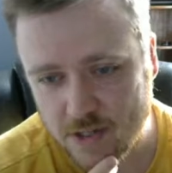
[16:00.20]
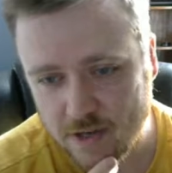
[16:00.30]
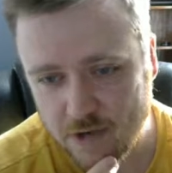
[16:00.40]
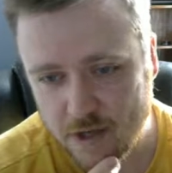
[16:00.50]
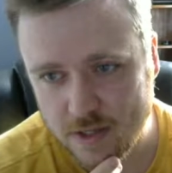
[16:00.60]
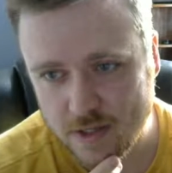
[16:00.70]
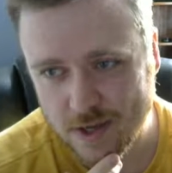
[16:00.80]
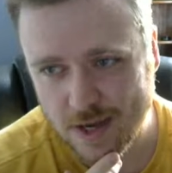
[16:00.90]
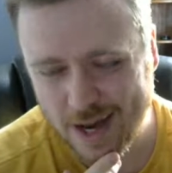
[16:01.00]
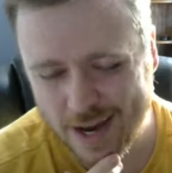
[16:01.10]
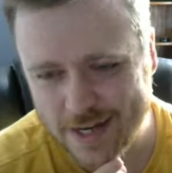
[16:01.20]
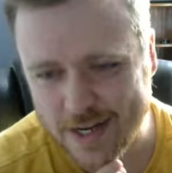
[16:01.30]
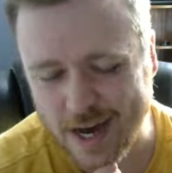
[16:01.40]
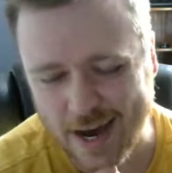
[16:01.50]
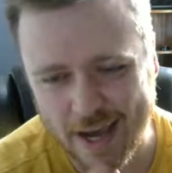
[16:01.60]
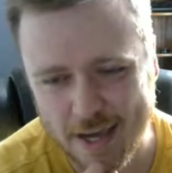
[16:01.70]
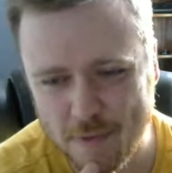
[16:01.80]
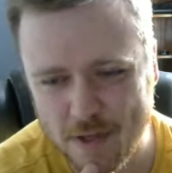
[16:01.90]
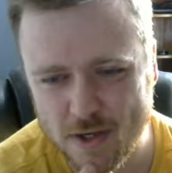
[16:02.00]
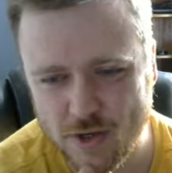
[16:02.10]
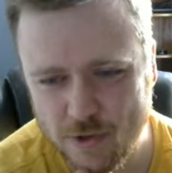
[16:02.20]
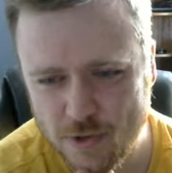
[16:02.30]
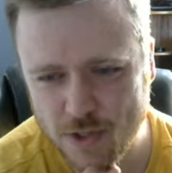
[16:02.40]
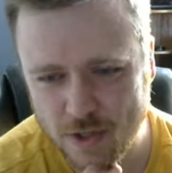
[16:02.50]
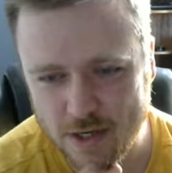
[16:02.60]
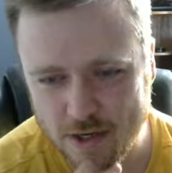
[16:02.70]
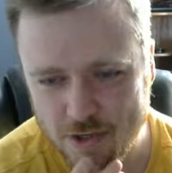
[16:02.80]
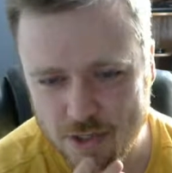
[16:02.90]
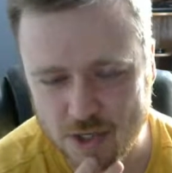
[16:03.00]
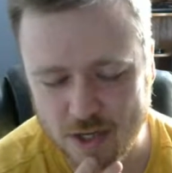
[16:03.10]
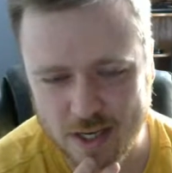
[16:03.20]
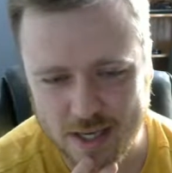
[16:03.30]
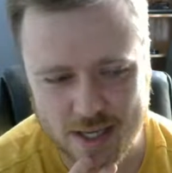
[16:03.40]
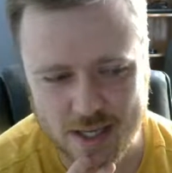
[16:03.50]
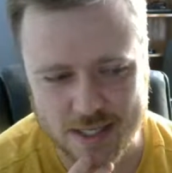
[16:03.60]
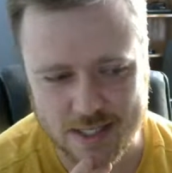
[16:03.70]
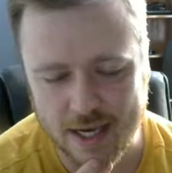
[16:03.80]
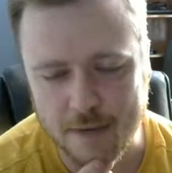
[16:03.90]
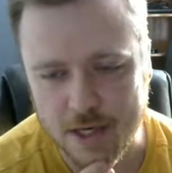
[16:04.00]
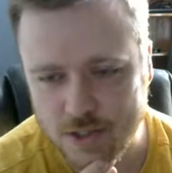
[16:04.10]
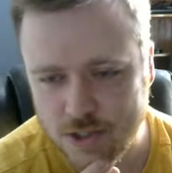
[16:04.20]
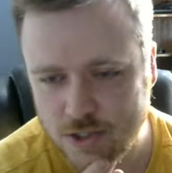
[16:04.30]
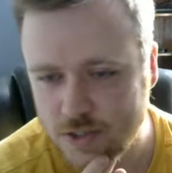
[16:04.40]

of it is kind of high, but usually you're just going to get like damage.